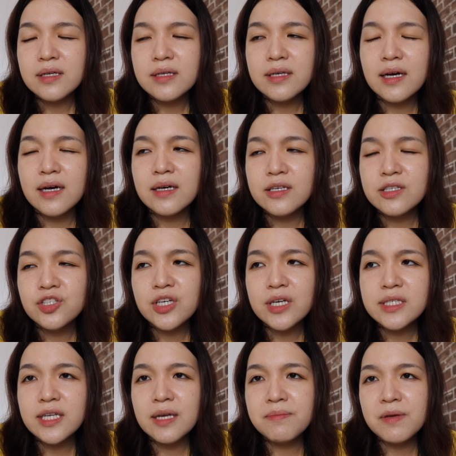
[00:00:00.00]
Yeah, it's
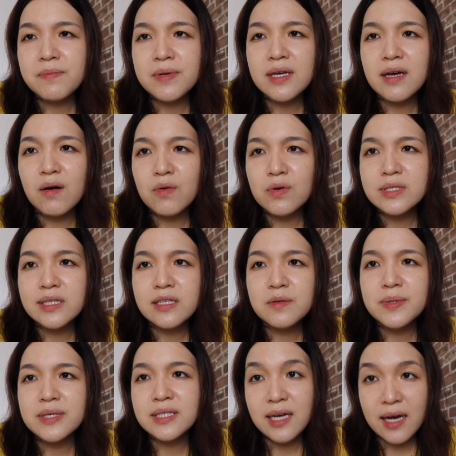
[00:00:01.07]
just that maybe I was a little
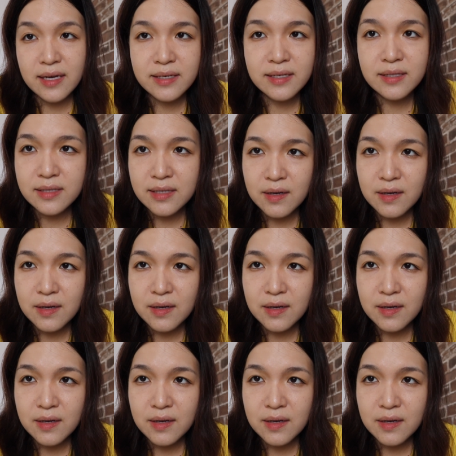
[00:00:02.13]
bit tired.